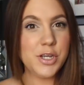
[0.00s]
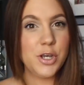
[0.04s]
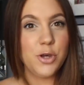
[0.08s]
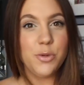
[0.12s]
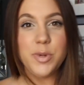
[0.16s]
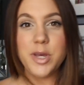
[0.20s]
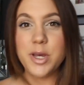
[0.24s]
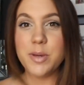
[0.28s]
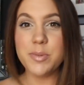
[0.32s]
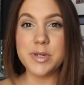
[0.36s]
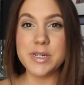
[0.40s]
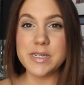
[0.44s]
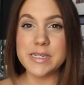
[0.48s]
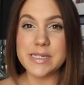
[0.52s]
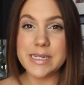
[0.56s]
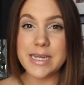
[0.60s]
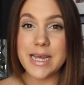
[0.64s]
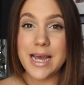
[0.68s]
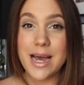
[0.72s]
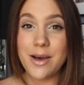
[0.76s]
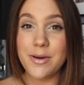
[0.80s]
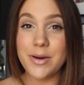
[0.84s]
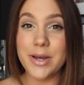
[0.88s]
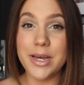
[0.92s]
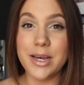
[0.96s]
So you'll be able to
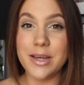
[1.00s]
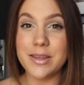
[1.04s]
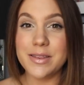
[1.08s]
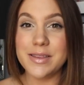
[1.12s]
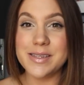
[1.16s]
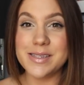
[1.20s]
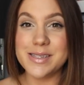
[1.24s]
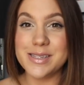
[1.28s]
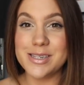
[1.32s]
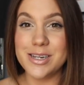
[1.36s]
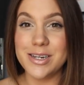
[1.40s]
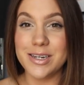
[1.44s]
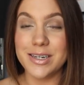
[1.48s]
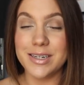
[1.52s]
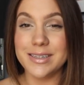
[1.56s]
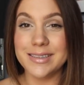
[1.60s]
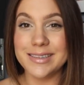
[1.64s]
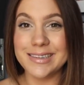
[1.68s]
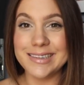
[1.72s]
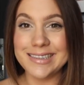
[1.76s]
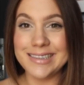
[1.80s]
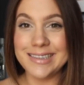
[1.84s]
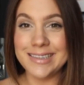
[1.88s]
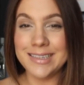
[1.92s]
see how I got this look.